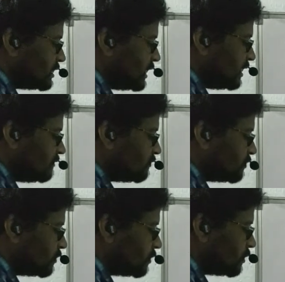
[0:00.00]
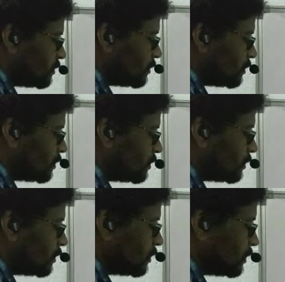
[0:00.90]
3D4.
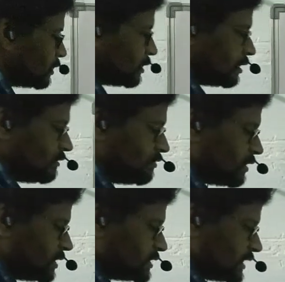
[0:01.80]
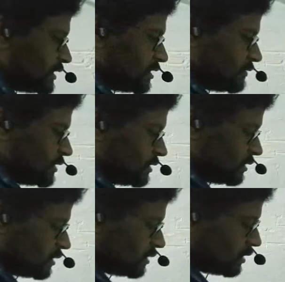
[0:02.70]
If you want, check that one.
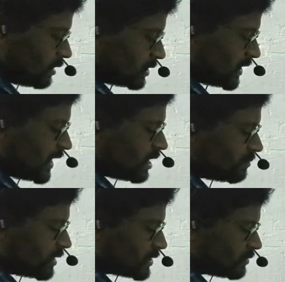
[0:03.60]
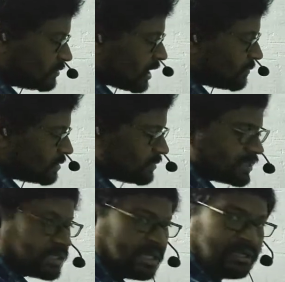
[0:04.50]
Cr plus 2, Mn
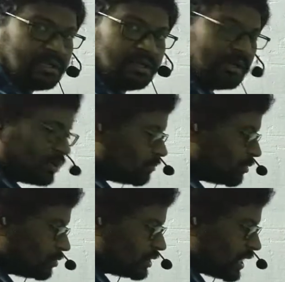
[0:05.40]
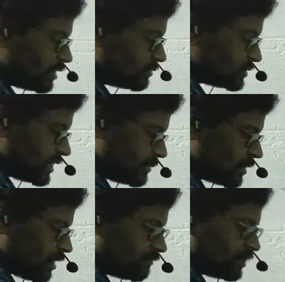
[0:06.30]
plus 3. Both have same
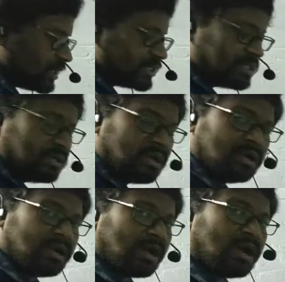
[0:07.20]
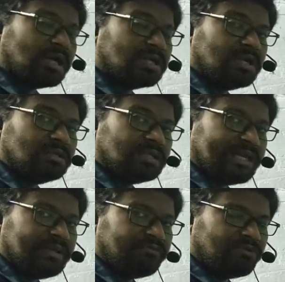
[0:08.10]
configuration. Argon
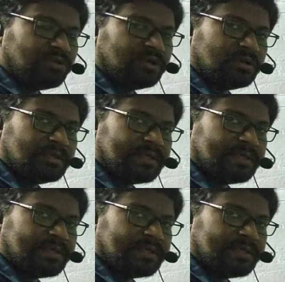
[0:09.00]
3D4.